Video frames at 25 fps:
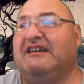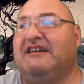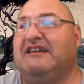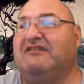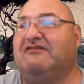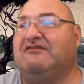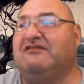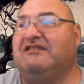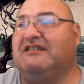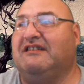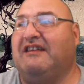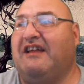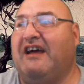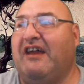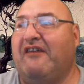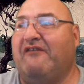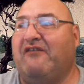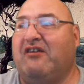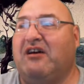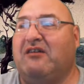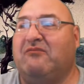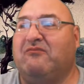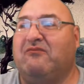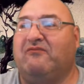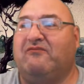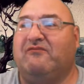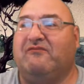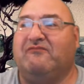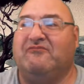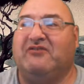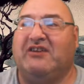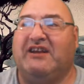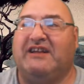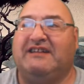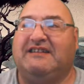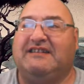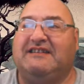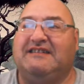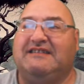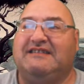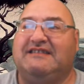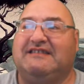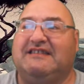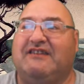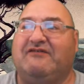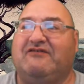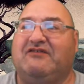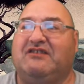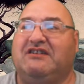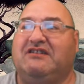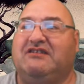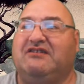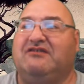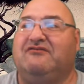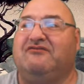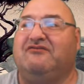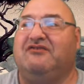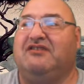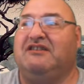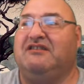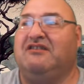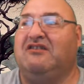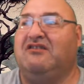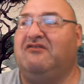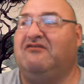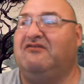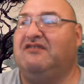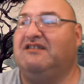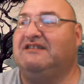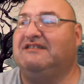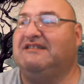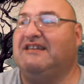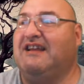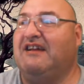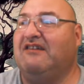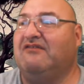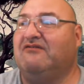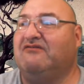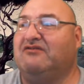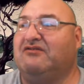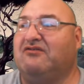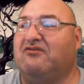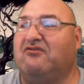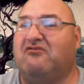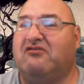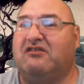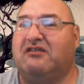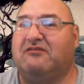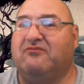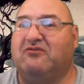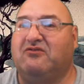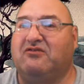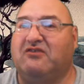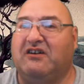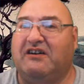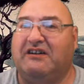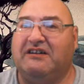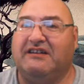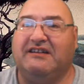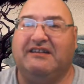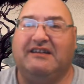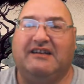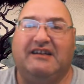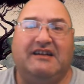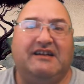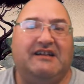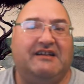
It was a live album from 1972, and no, the sound was horrible on it.